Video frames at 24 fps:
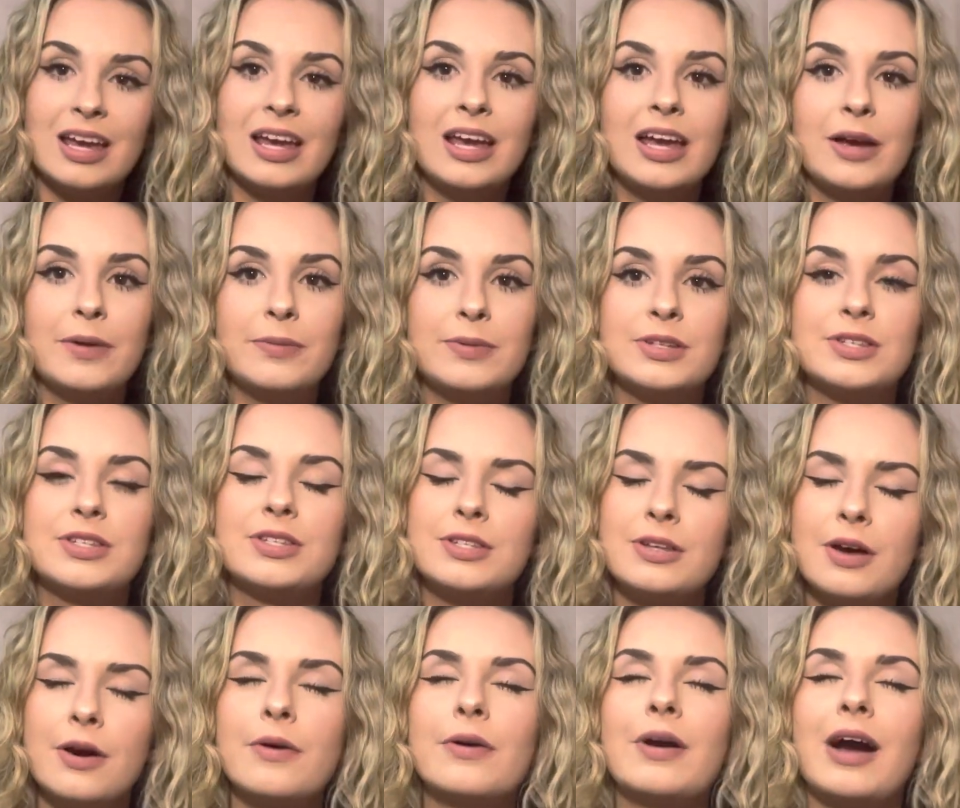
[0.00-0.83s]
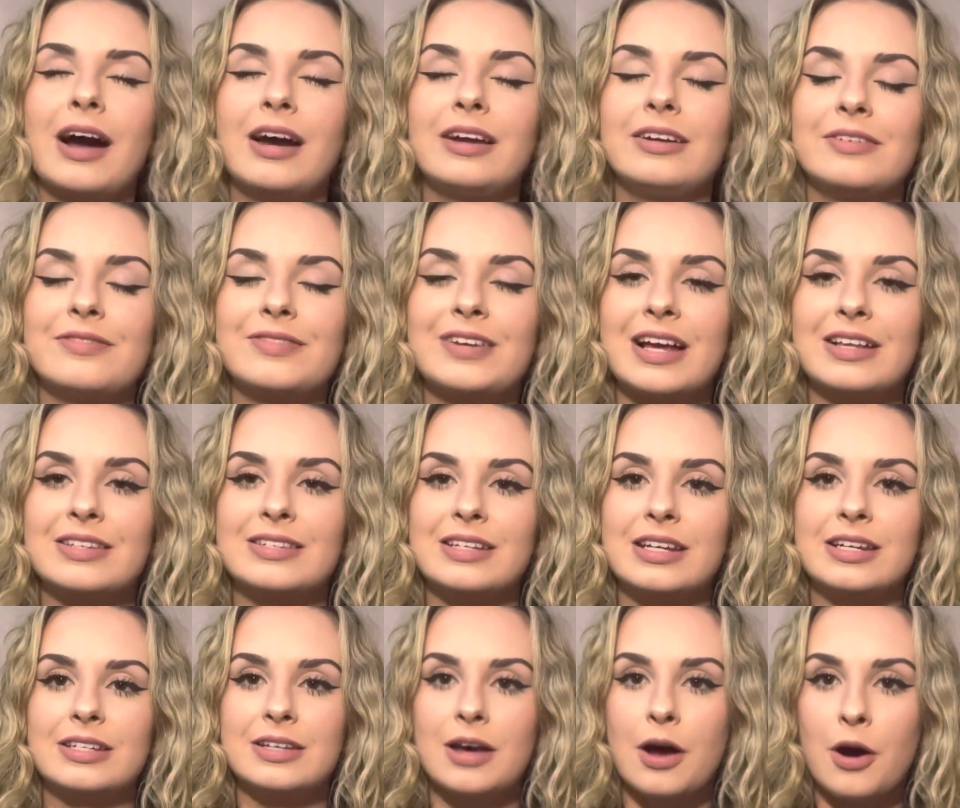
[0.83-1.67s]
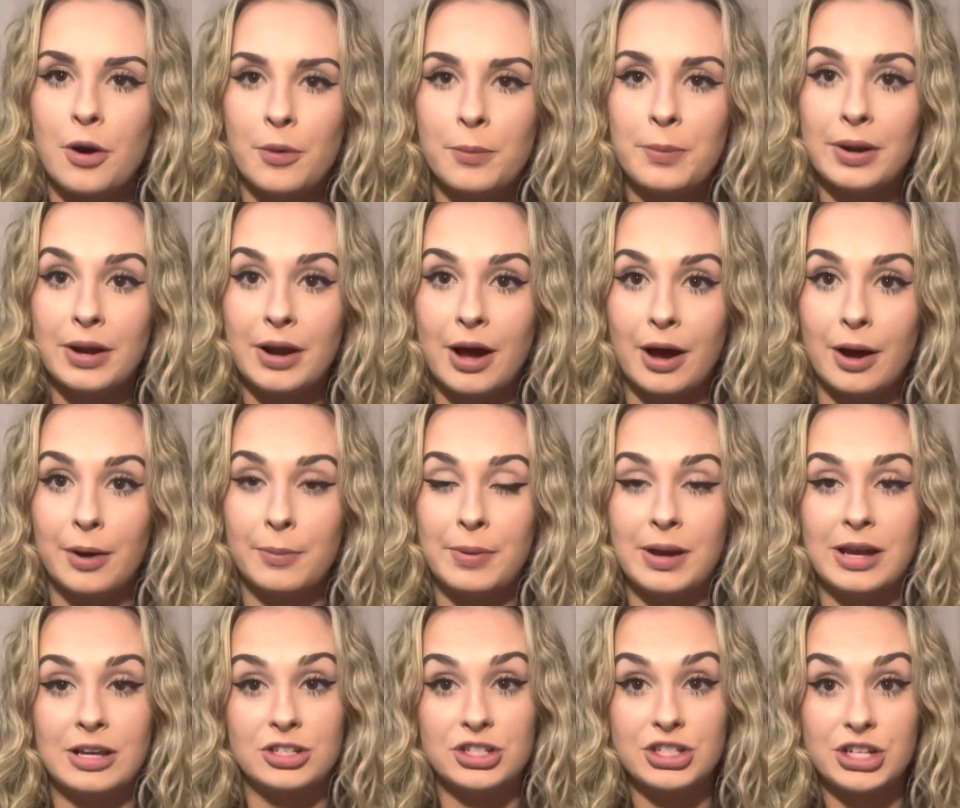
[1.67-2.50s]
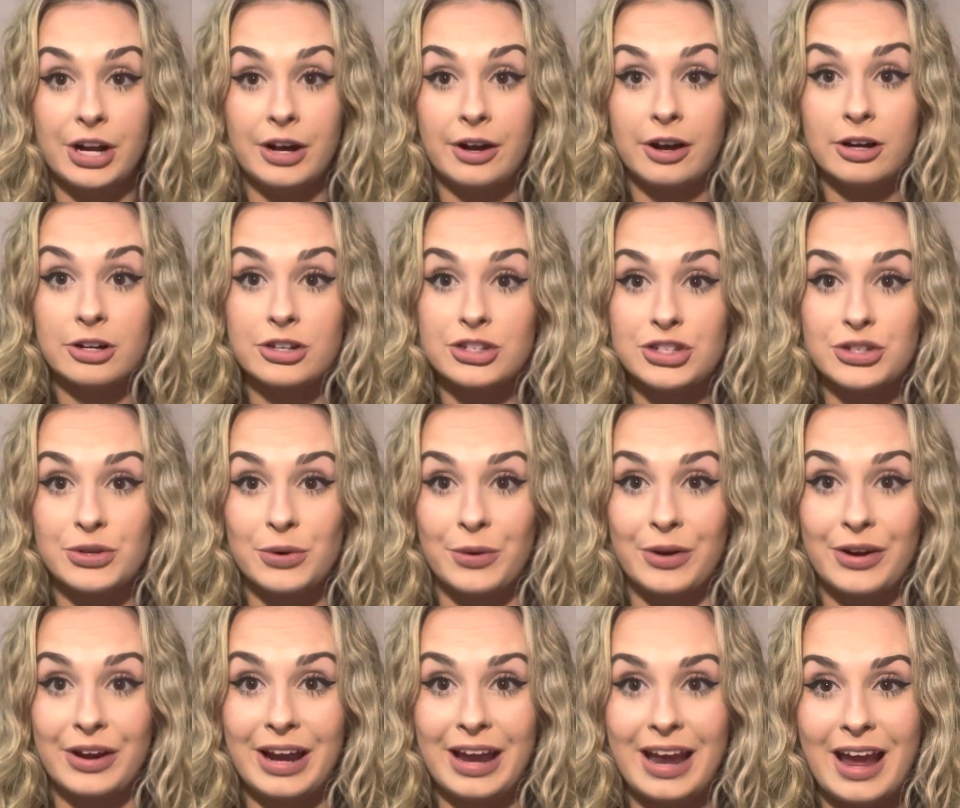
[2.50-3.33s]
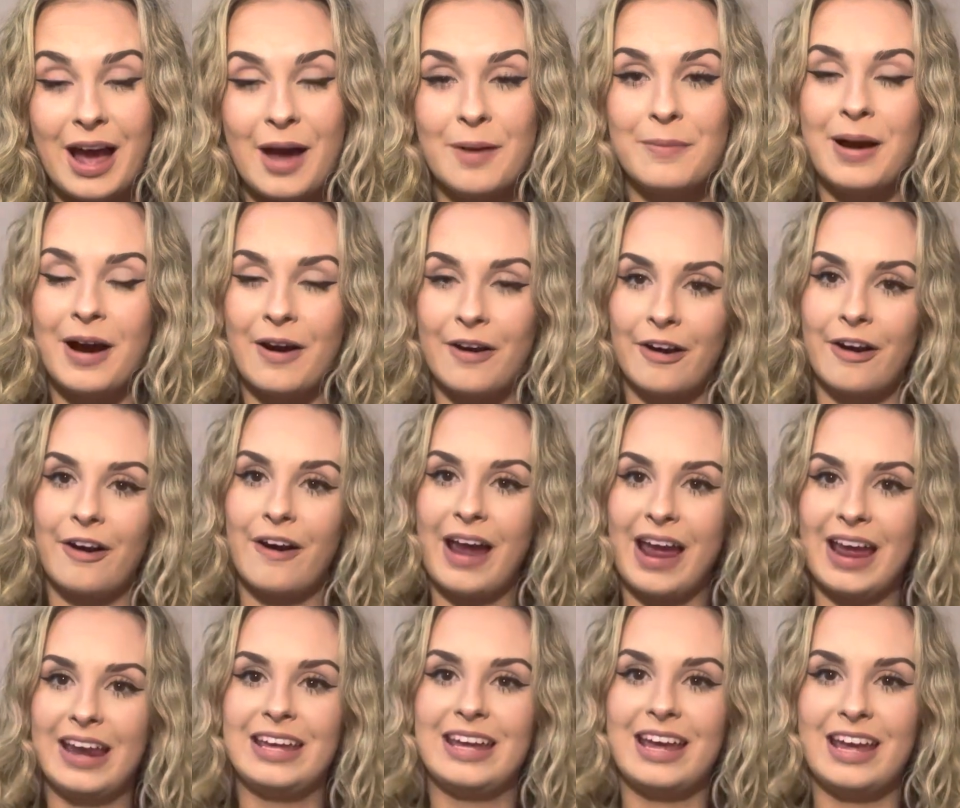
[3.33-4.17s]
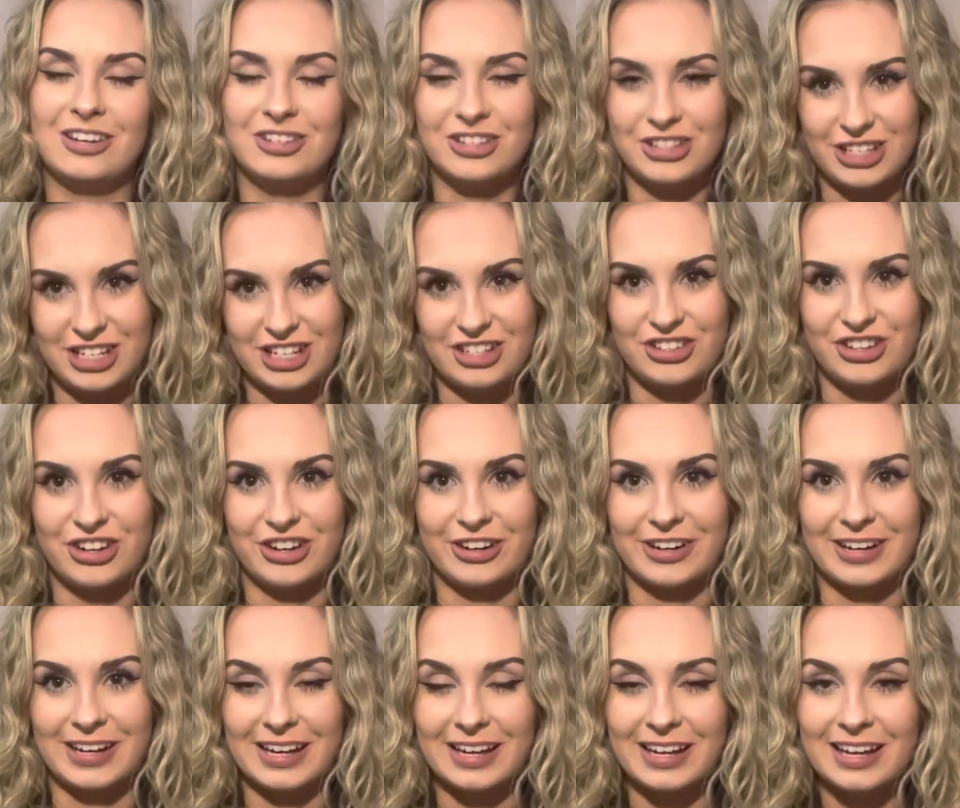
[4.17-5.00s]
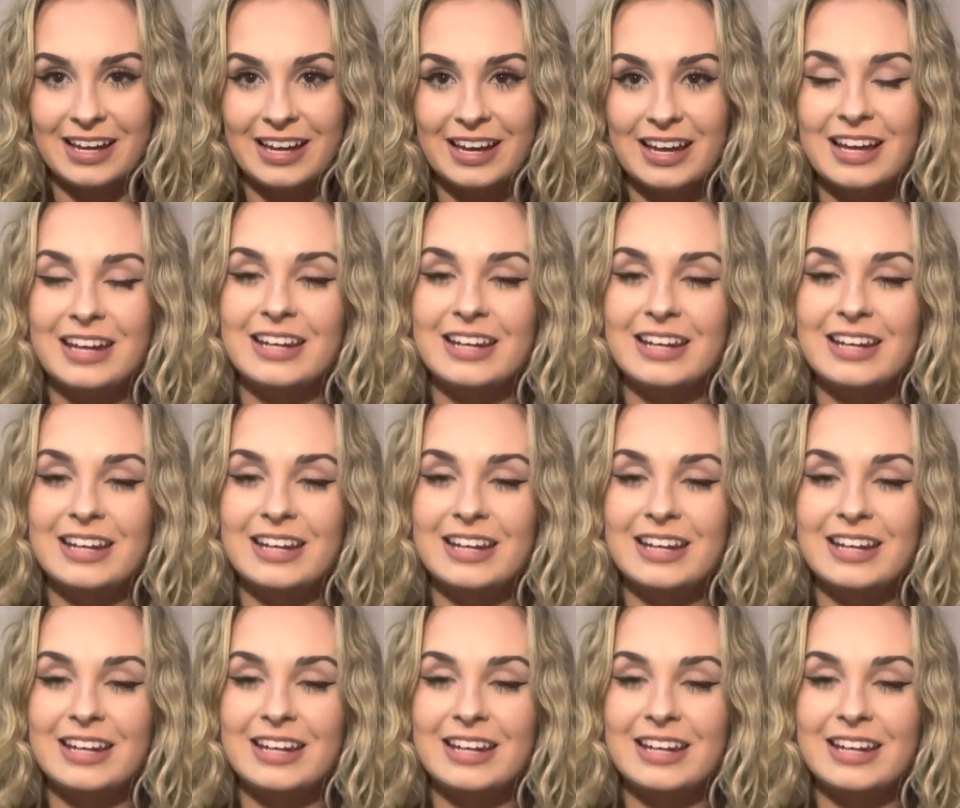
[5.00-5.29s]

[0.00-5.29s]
It was so kind of Kenzie to open up and share her story about her ADHD journey.